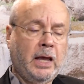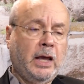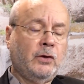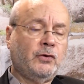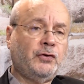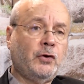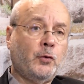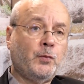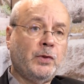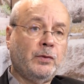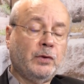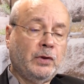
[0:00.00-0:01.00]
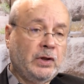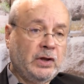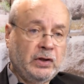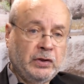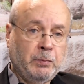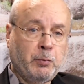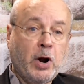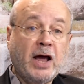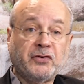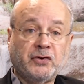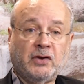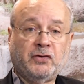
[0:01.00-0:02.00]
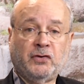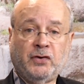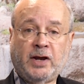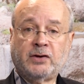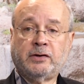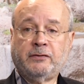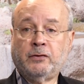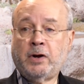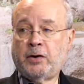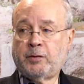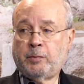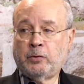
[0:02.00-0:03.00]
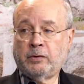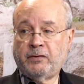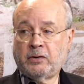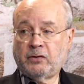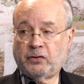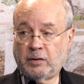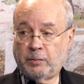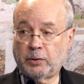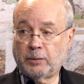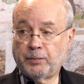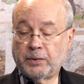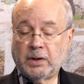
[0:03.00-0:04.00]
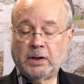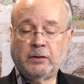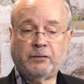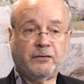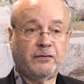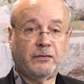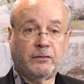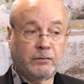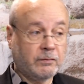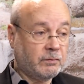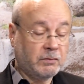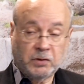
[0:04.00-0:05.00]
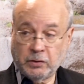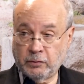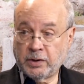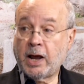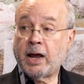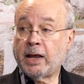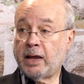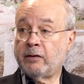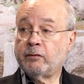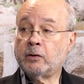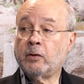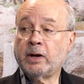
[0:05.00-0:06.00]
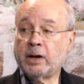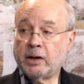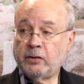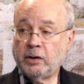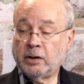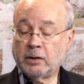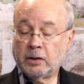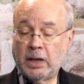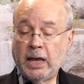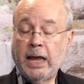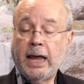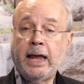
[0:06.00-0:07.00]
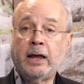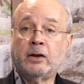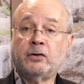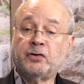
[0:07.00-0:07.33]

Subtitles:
So the process is actually for an entrepreneur very simple. If you and I have a great idea, and it's